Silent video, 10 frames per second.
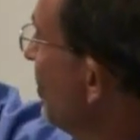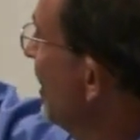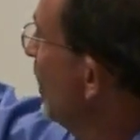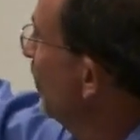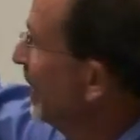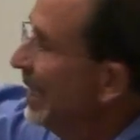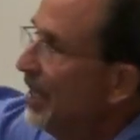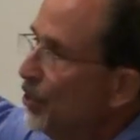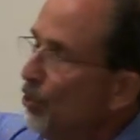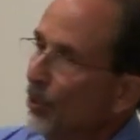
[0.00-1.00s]
see, within
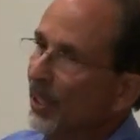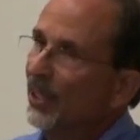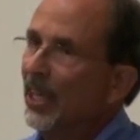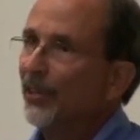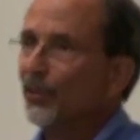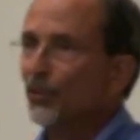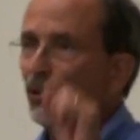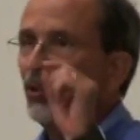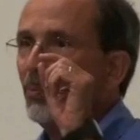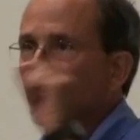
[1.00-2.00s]
each unit, there's
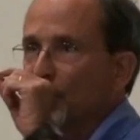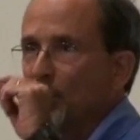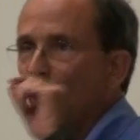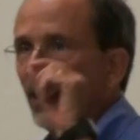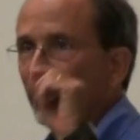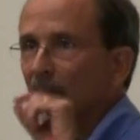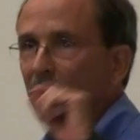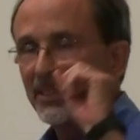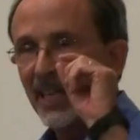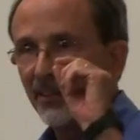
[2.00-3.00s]
2 much
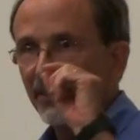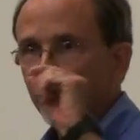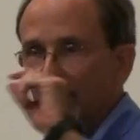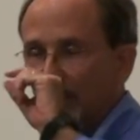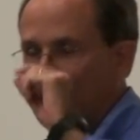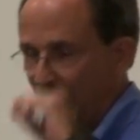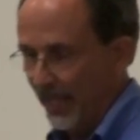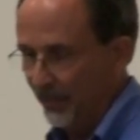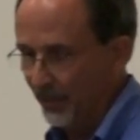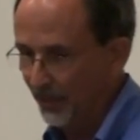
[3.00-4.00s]
smaller 10th
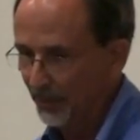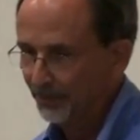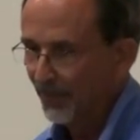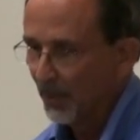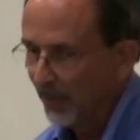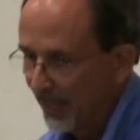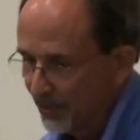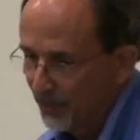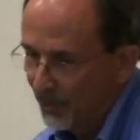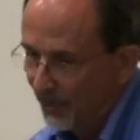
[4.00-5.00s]
hectare
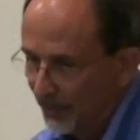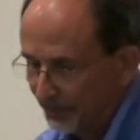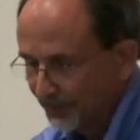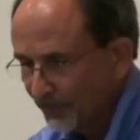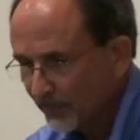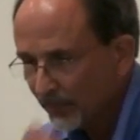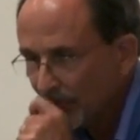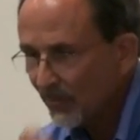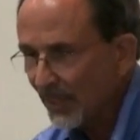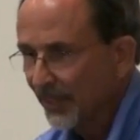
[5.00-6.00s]
plots, which are
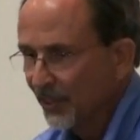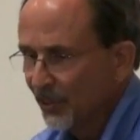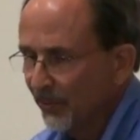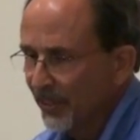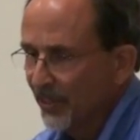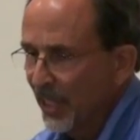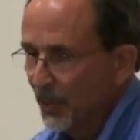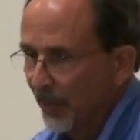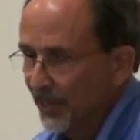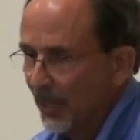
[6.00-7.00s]
additional
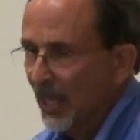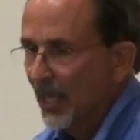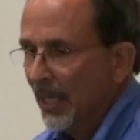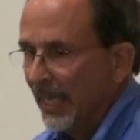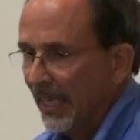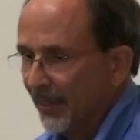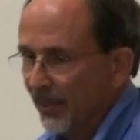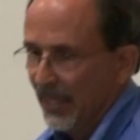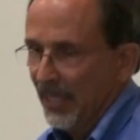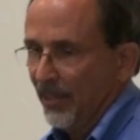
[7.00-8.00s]
vegetation plots.
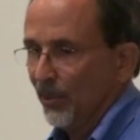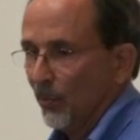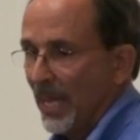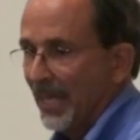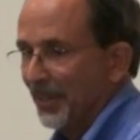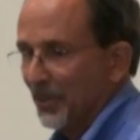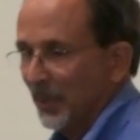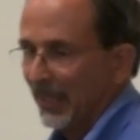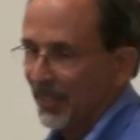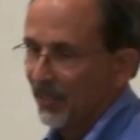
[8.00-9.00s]
And the red is
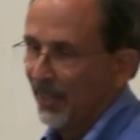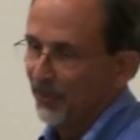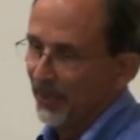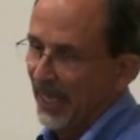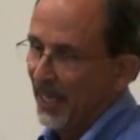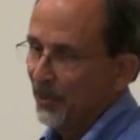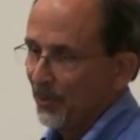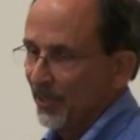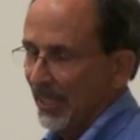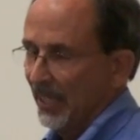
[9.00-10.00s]
really stuff we're not
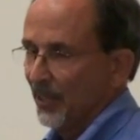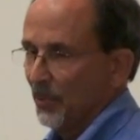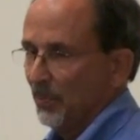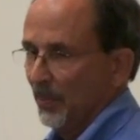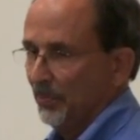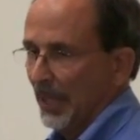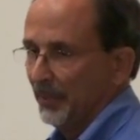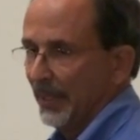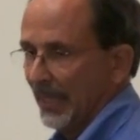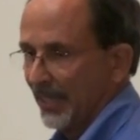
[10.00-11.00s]
interested in. It's
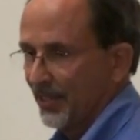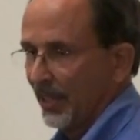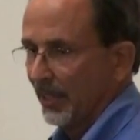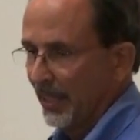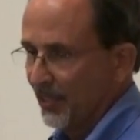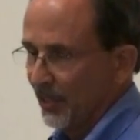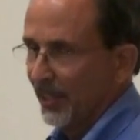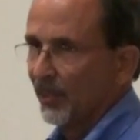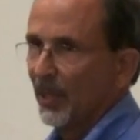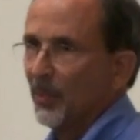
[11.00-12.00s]
probably not
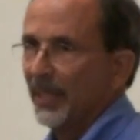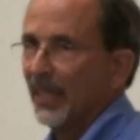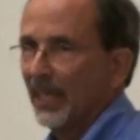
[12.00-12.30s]
psychologically a great way to